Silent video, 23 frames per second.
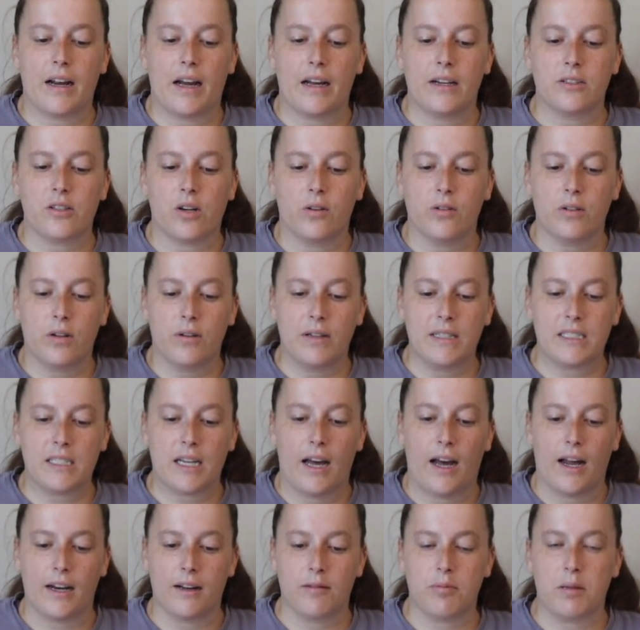I don't know a
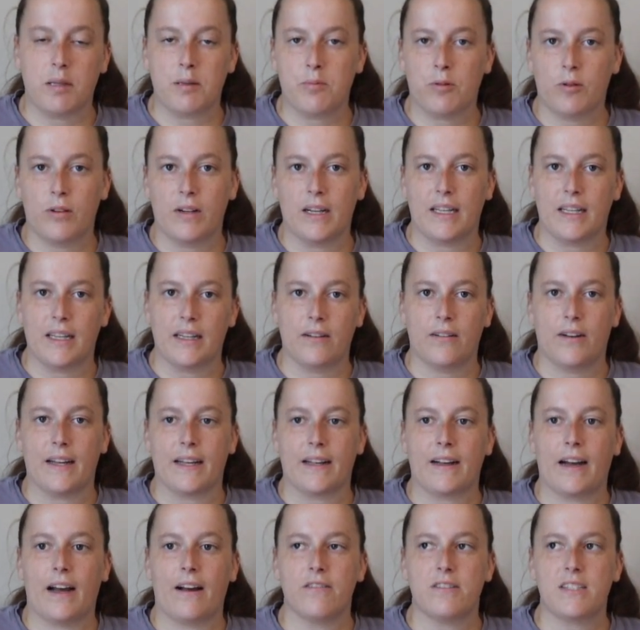ton of people in,
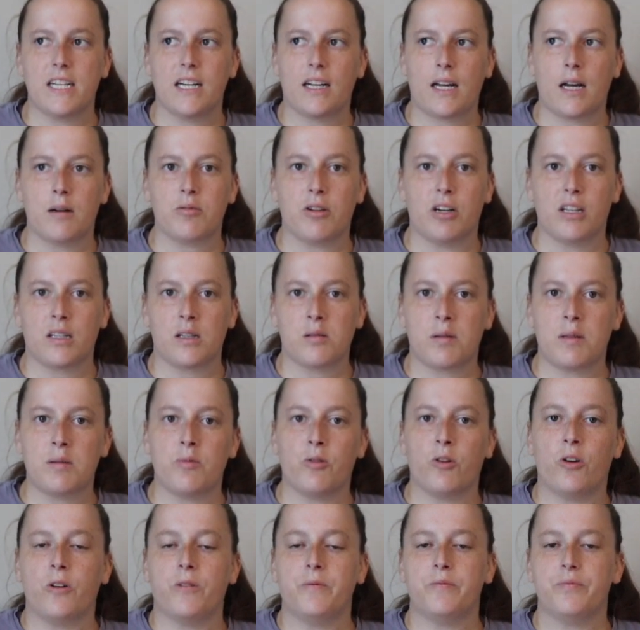like, I've seen a couple other
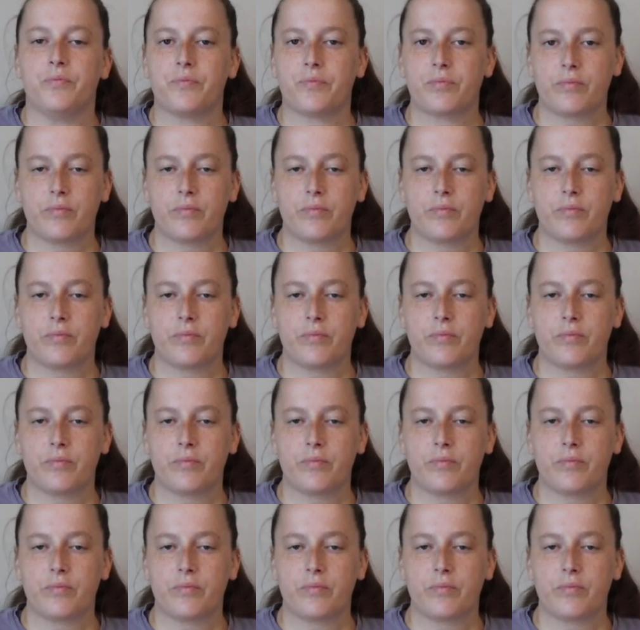people